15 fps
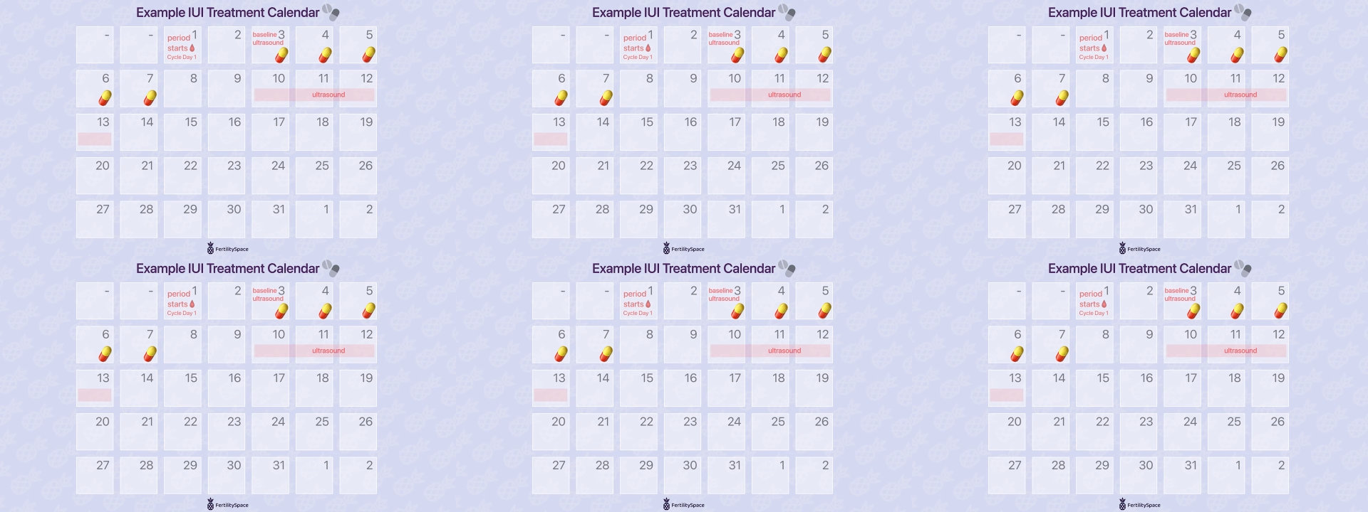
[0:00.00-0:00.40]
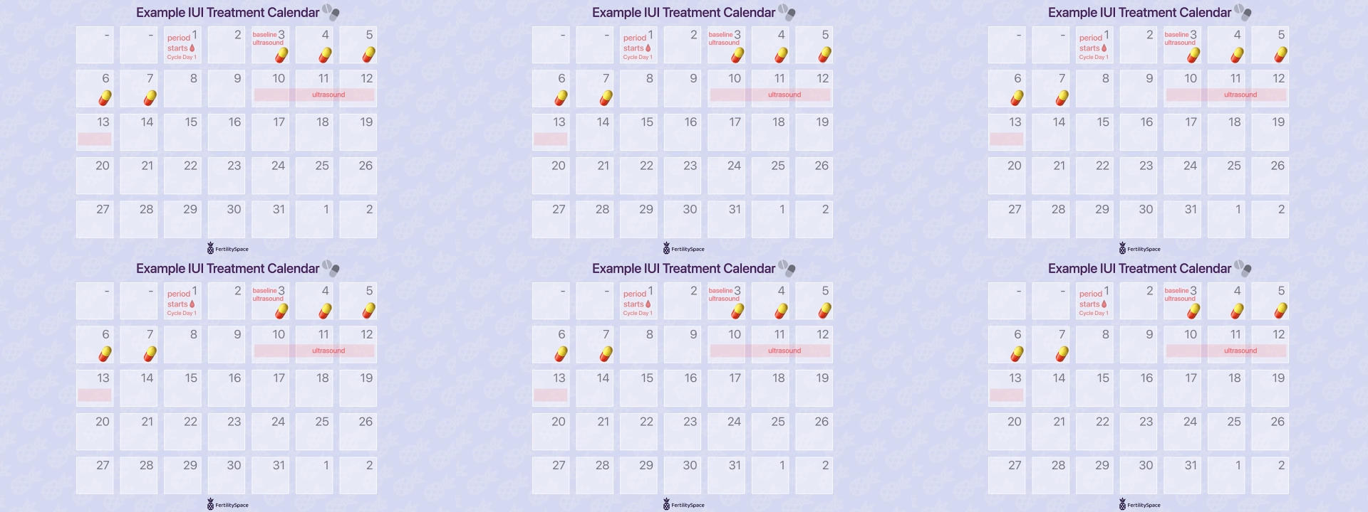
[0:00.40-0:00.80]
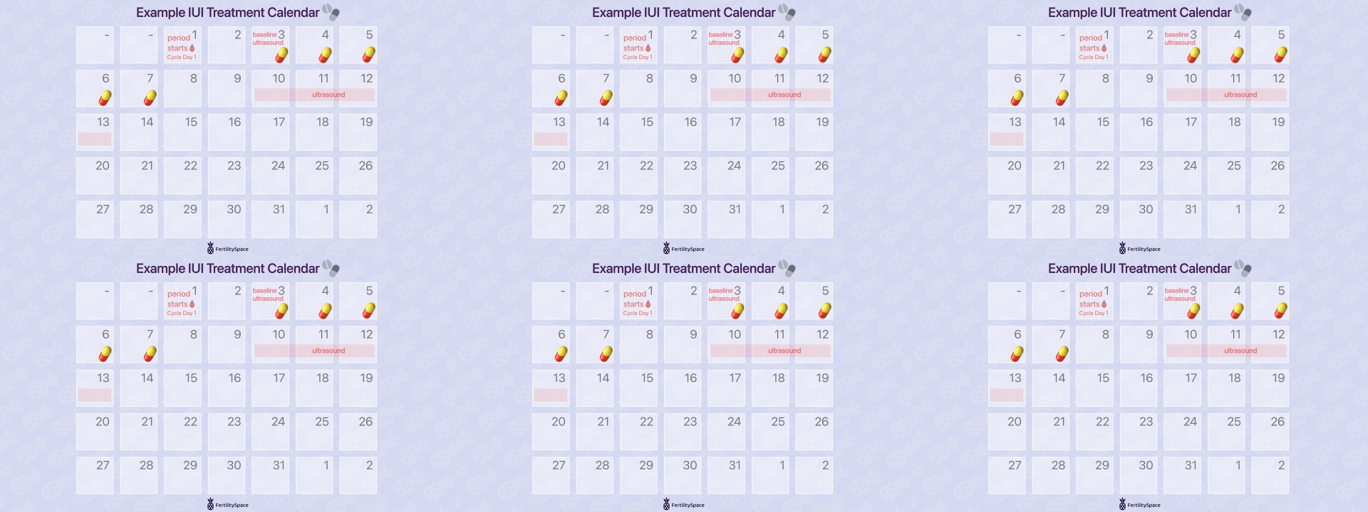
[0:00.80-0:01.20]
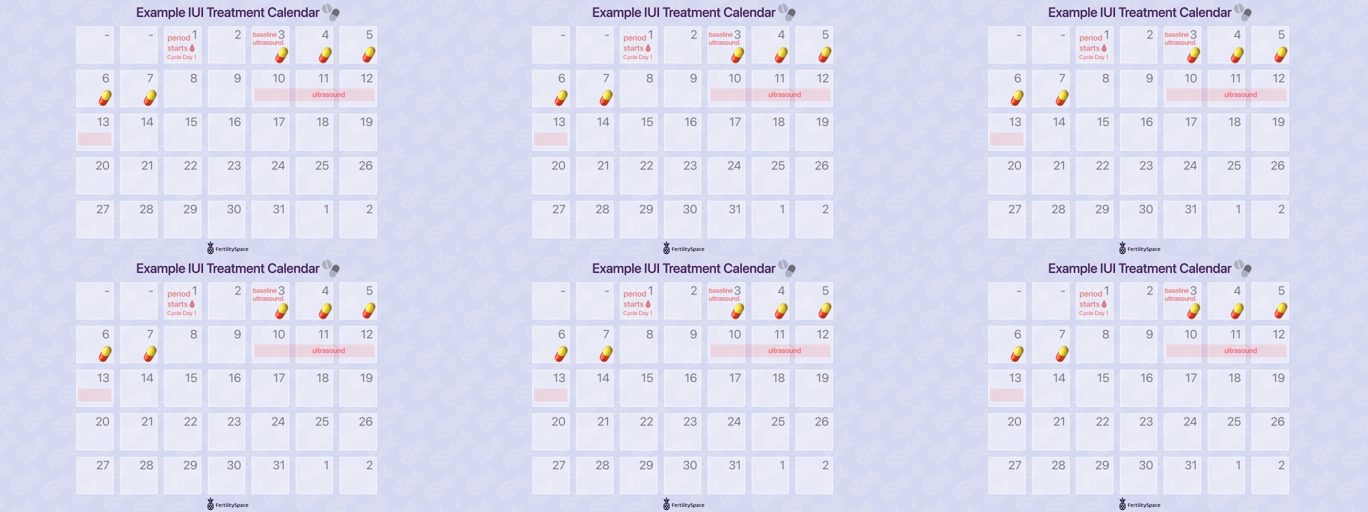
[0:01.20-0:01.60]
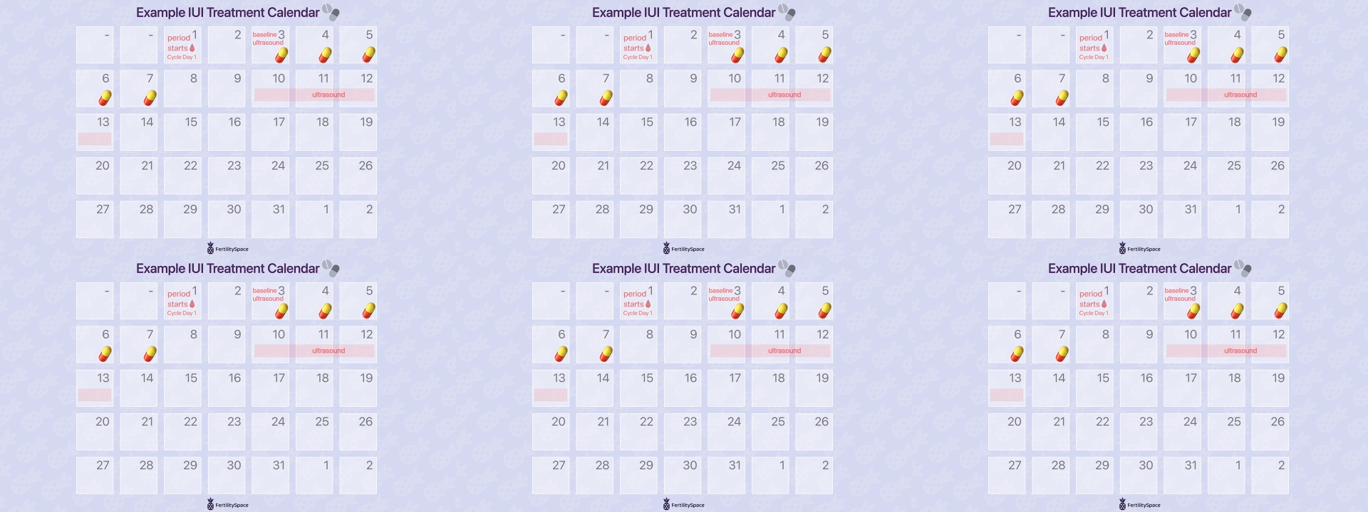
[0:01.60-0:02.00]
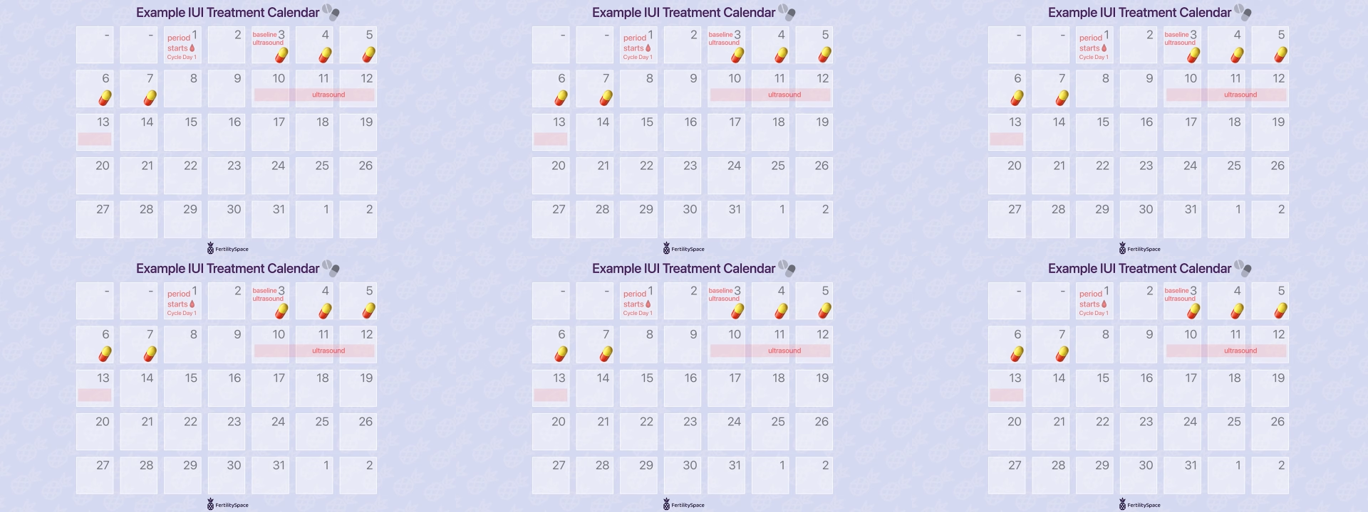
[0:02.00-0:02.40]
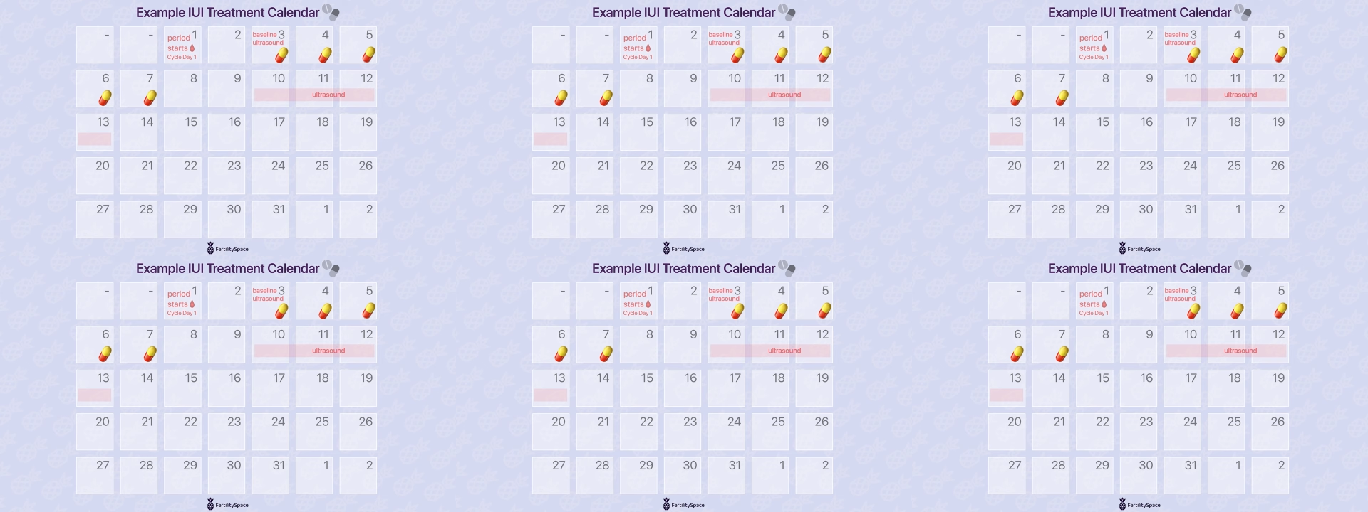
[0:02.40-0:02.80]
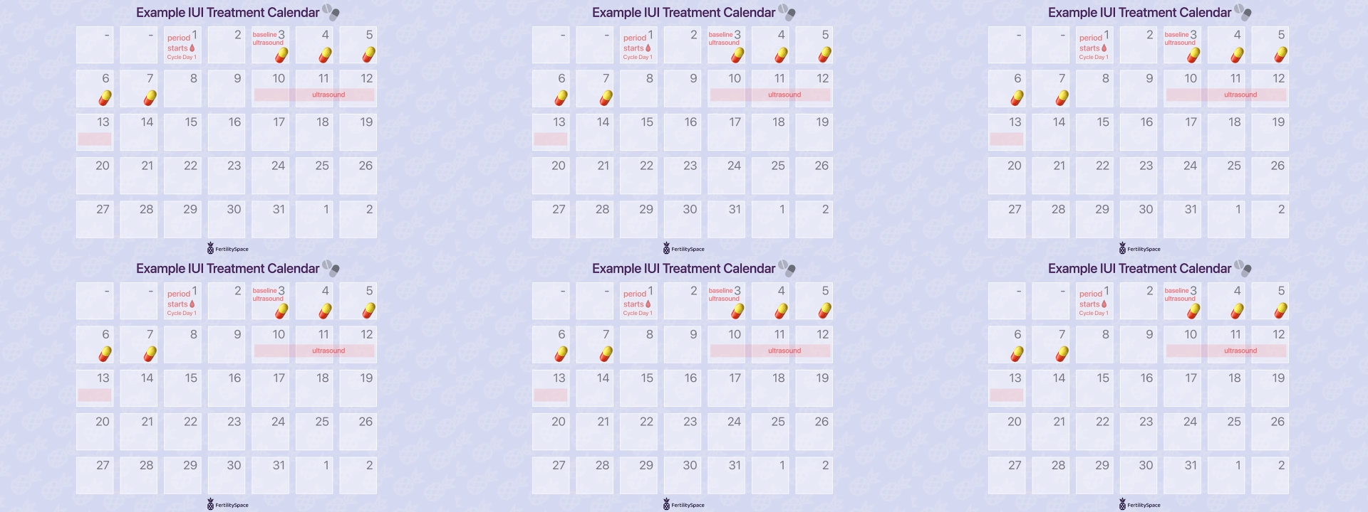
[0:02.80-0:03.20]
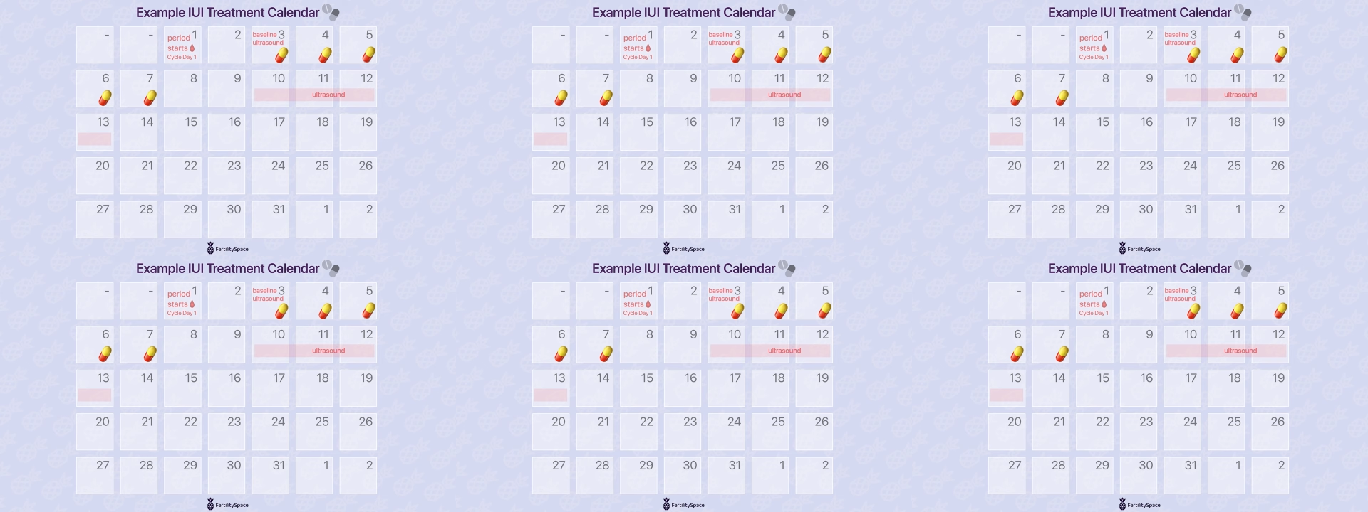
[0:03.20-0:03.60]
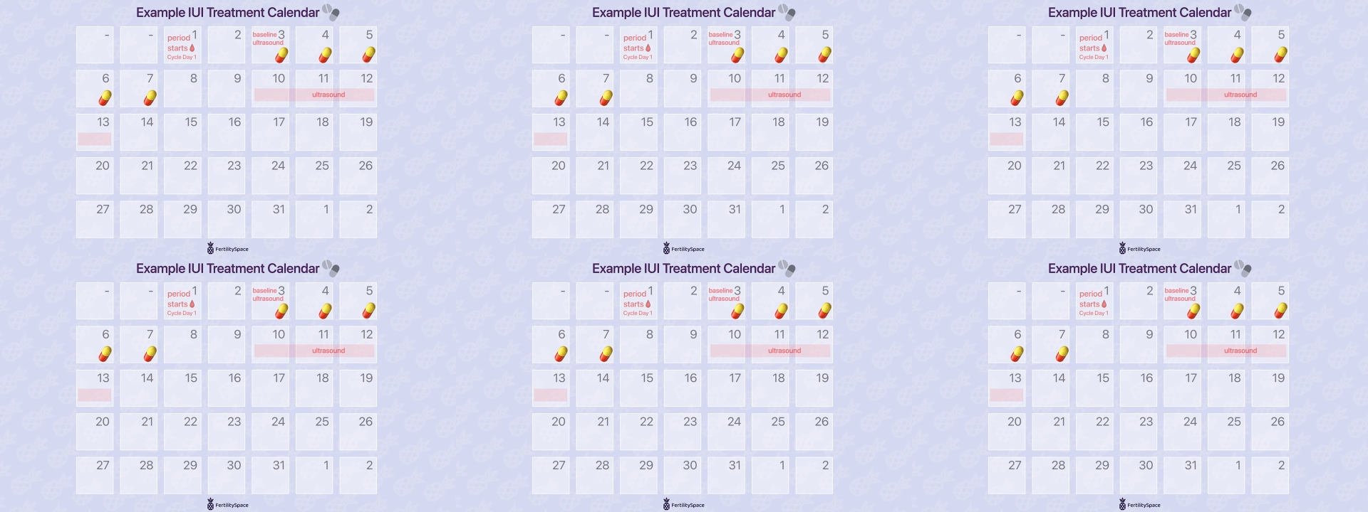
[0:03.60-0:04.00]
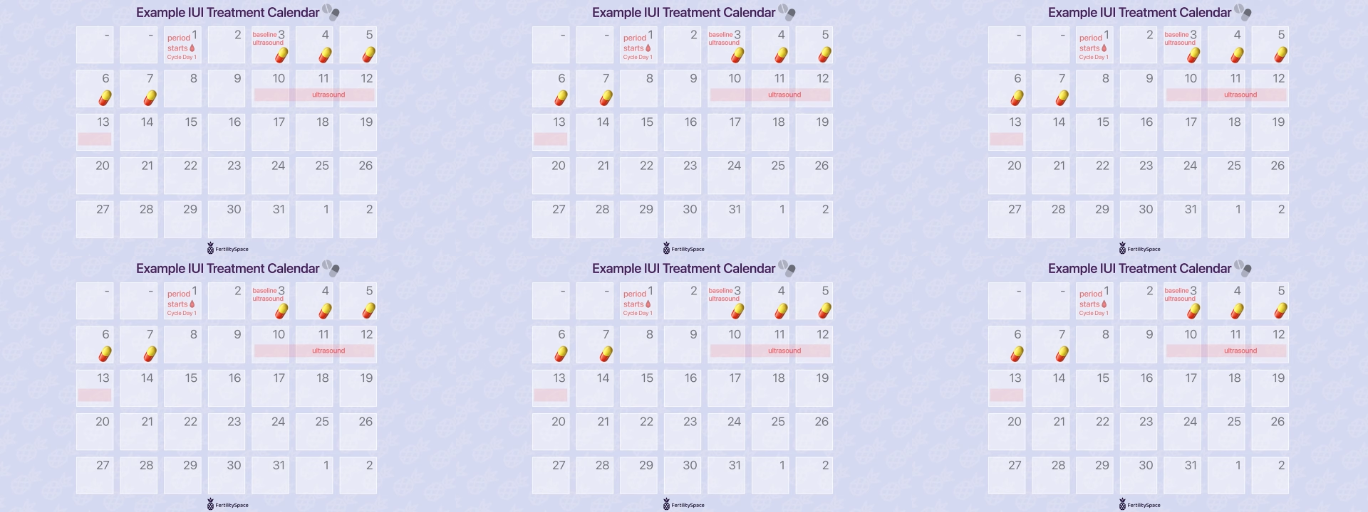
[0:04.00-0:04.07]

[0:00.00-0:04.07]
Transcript: Nobody's mouth can be seen.